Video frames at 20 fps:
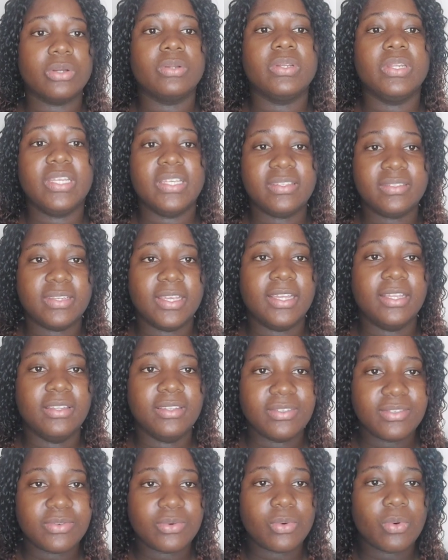
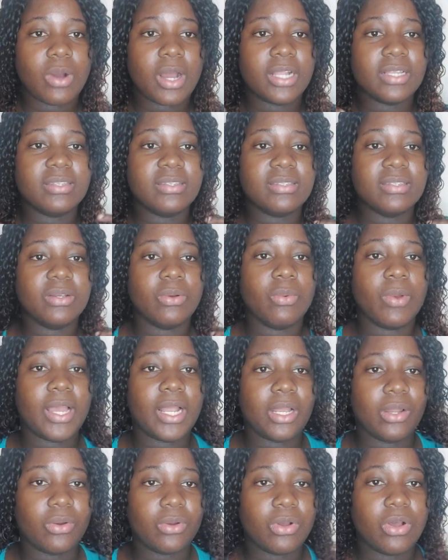decent once the wet
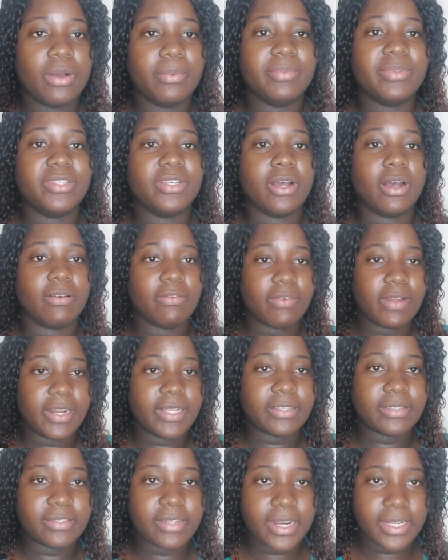look comes off and
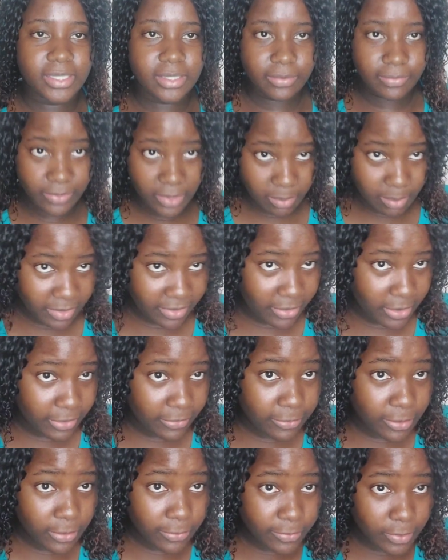it starts to
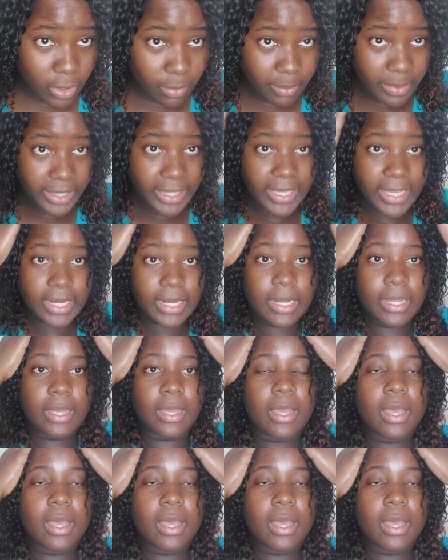fluff up again.